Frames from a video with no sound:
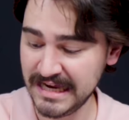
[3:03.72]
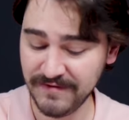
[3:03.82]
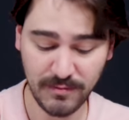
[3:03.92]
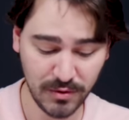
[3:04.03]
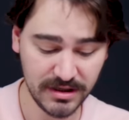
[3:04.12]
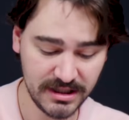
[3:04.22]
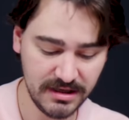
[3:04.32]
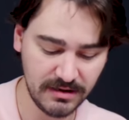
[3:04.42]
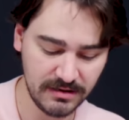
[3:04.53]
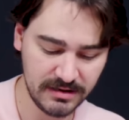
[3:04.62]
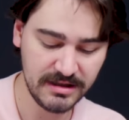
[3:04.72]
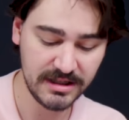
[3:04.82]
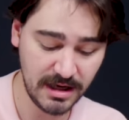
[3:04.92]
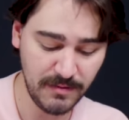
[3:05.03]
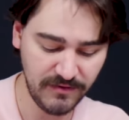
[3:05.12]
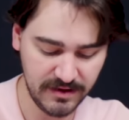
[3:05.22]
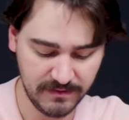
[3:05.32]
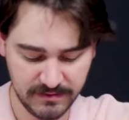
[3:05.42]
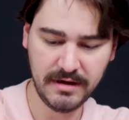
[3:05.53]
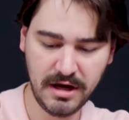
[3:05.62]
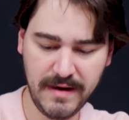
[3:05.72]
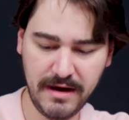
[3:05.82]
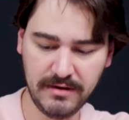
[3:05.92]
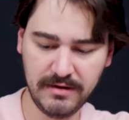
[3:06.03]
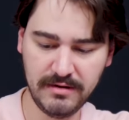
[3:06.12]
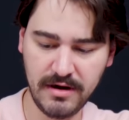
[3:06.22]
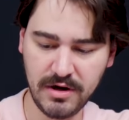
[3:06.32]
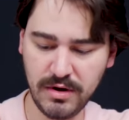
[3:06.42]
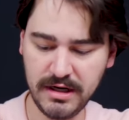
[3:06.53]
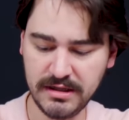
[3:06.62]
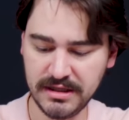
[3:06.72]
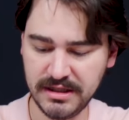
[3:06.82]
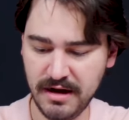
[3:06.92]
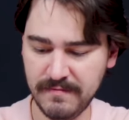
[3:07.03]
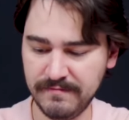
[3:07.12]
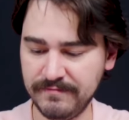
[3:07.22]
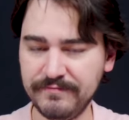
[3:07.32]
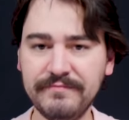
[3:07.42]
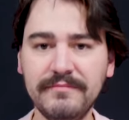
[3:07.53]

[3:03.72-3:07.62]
Even more still, some of them come out, according to some,